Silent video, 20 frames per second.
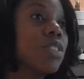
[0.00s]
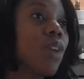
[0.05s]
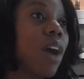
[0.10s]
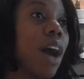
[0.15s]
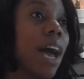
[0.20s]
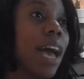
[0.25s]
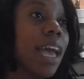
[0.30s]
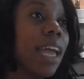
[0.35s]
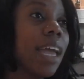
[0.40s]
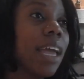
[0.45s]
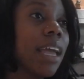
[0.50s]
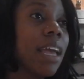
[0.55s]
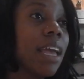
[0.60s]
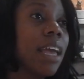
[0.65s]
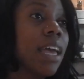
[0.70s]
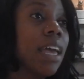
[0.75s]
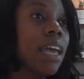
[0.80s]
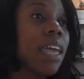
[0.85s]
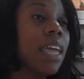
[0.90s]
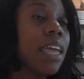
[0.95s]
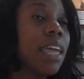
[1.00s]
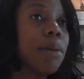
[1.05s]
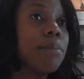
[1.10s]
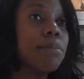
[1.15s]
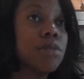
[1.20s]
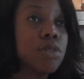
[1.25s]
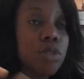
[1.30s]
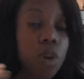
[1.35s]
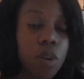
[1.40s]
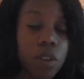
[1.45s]
So I
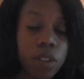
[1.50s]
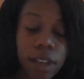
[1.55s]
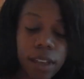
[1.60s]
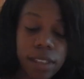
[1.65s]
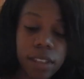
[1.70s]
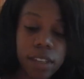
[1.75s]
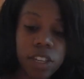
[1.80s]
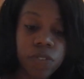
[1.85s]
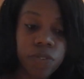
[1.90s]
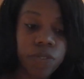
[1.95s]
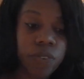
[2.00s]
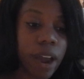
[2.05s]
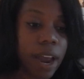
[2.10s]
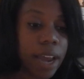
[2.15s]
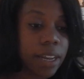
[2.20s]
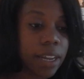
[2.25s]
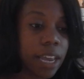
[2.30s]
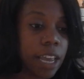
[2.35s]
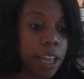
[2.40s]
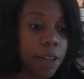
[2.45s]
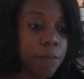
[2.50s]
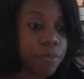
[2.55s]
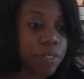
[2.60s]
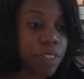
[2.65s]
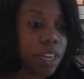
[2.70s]
am so glad that it's Friday,